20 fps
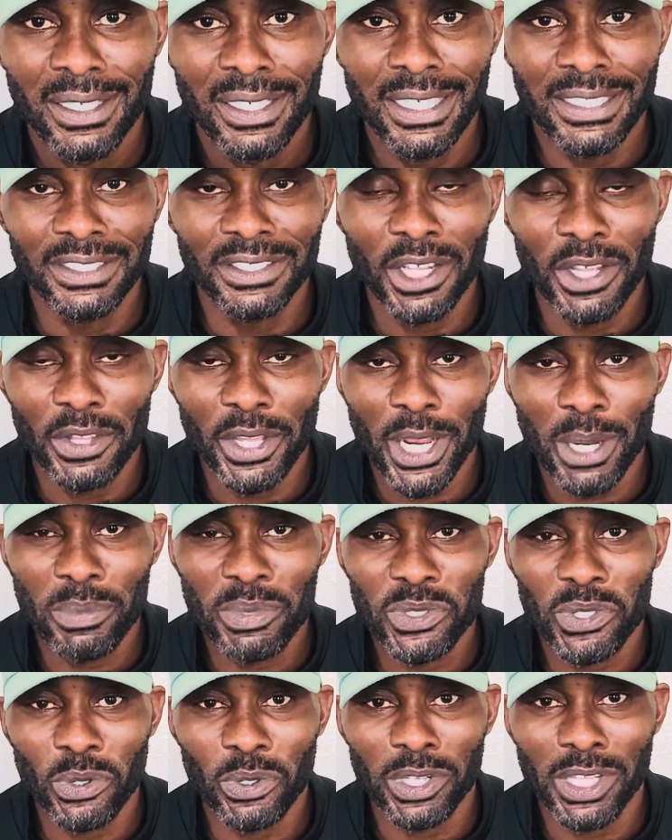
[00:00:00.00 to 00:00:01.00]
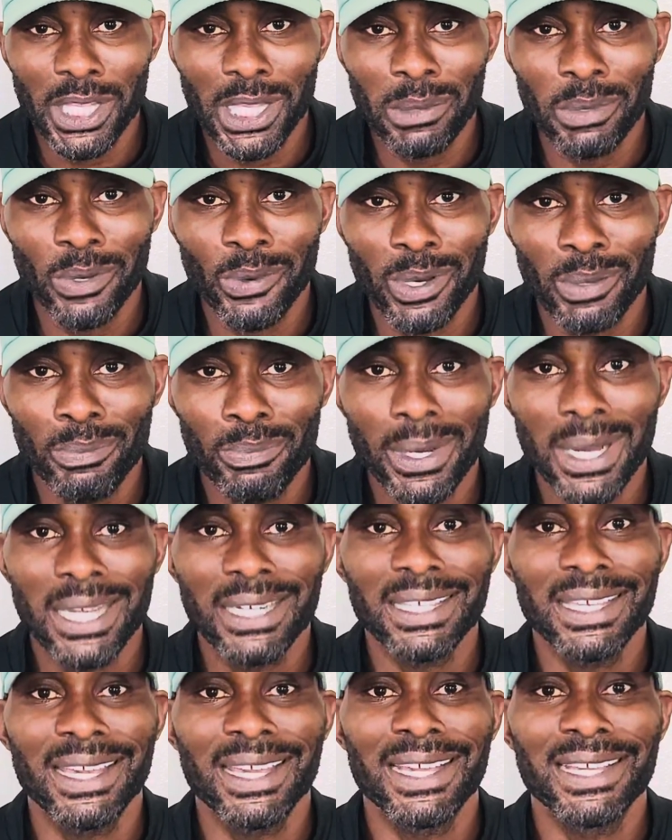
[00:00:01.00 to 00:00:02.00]
It's another episode of the Immigrant
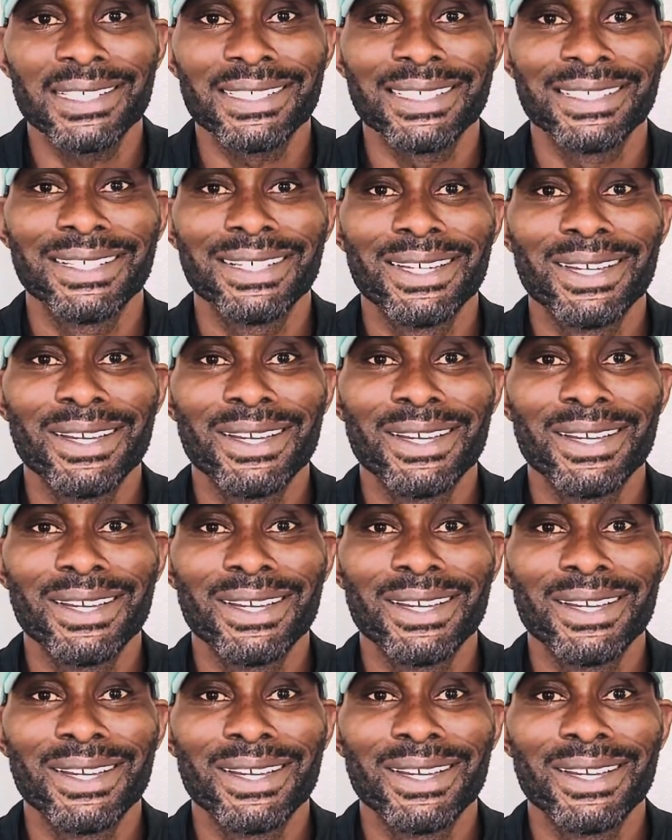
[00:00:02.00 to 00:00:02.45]
Podcast.